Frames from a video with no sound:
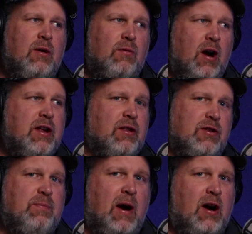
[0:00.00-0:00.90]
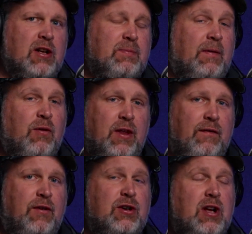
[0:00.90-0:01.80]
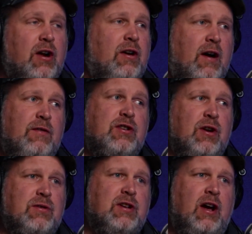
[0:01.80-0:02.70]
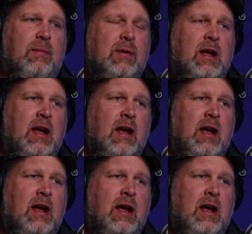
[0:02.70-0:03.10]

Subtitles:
running those bear hunts before the first hunter ever shows up.